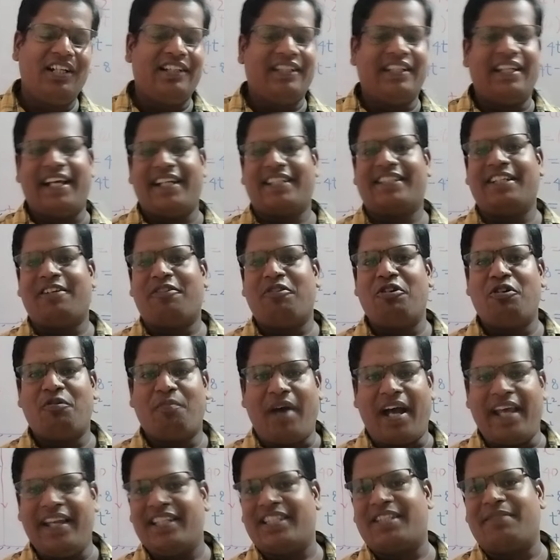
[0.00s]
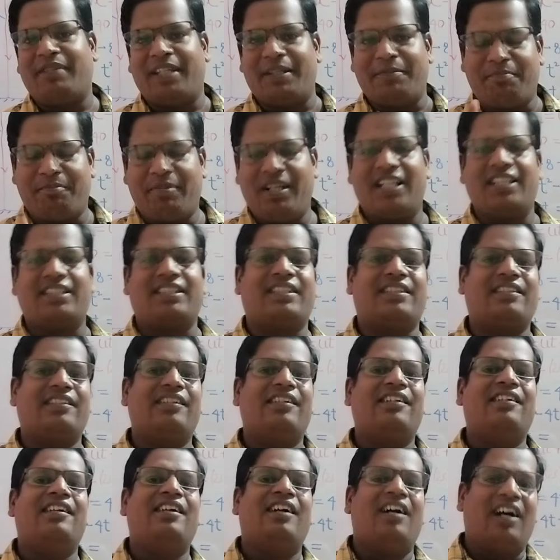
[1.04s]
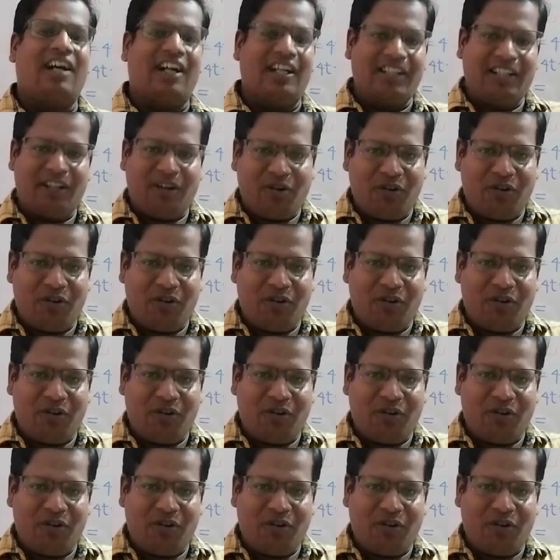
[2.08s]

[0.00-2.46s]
then x equal to minus b plus under